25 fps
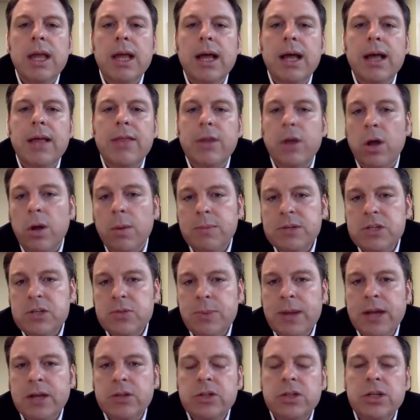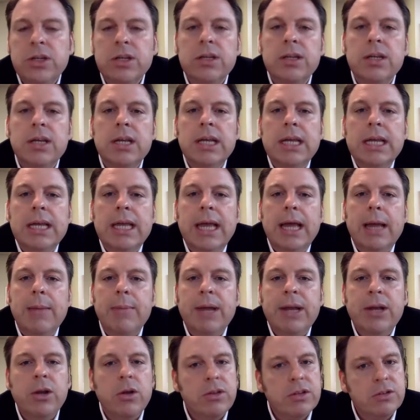The home inspection,
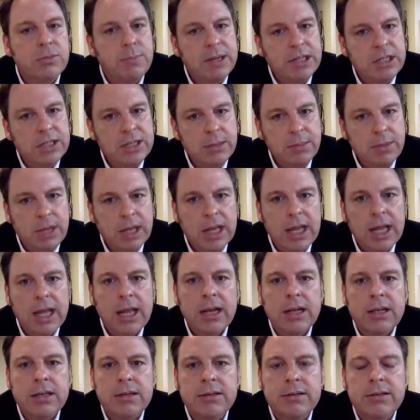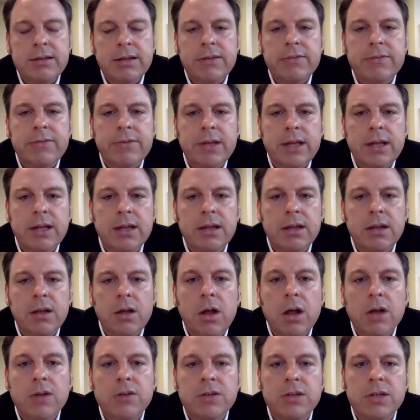I know this may seem a lot of
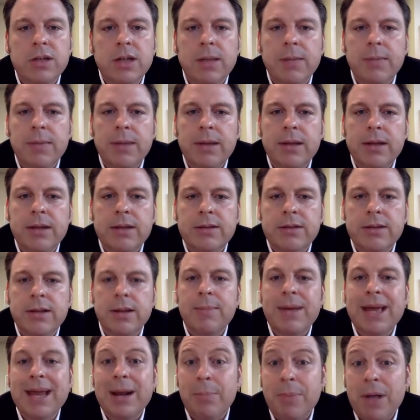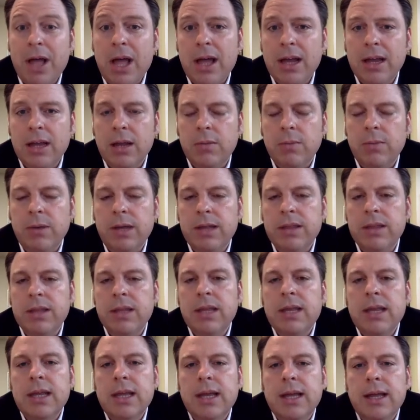cost to come out of pocket with.
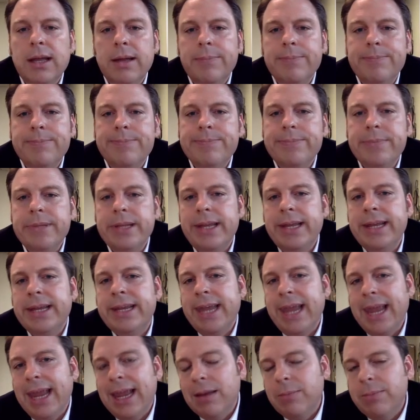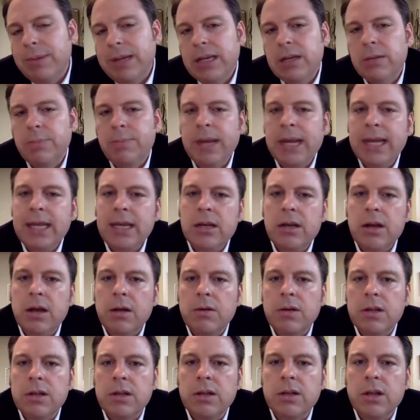It can be depending
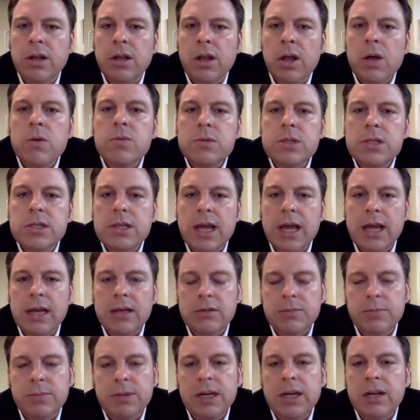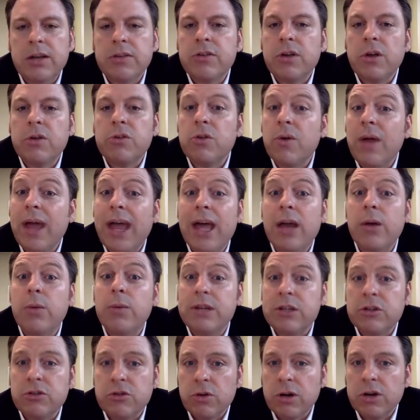on the loan size, but it's also how do
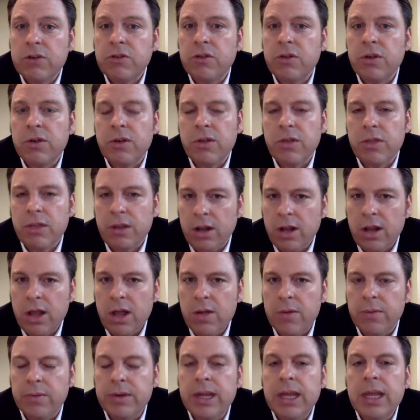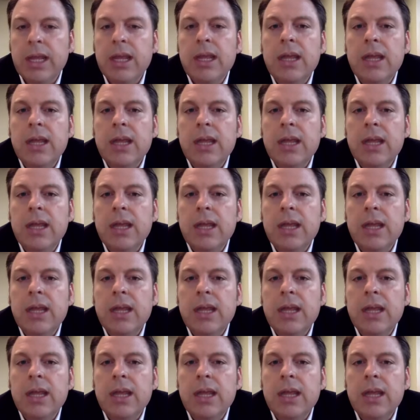we structure the loan.